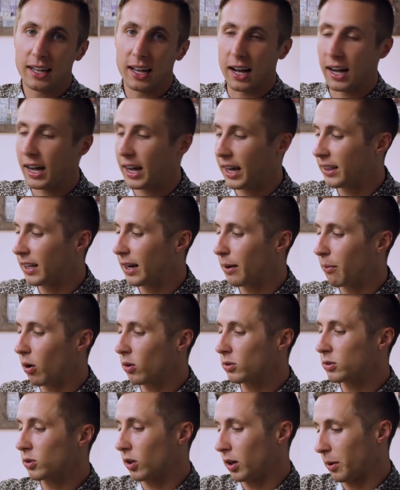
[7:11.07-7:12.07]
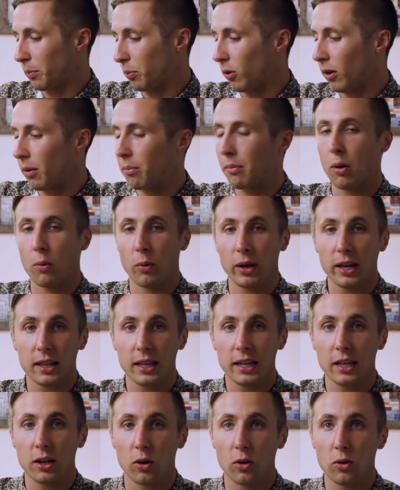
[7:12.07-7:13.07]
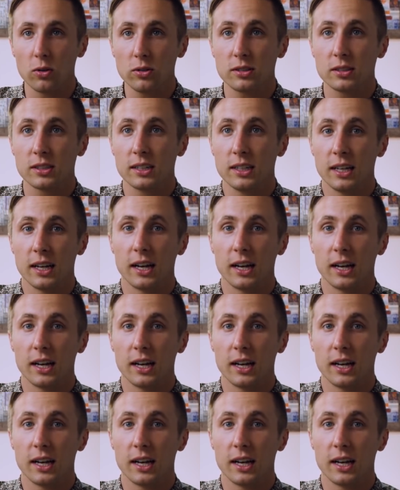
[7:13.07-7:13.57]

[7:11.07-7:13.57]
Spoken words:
And then I'm also going to pull up my weekly goals.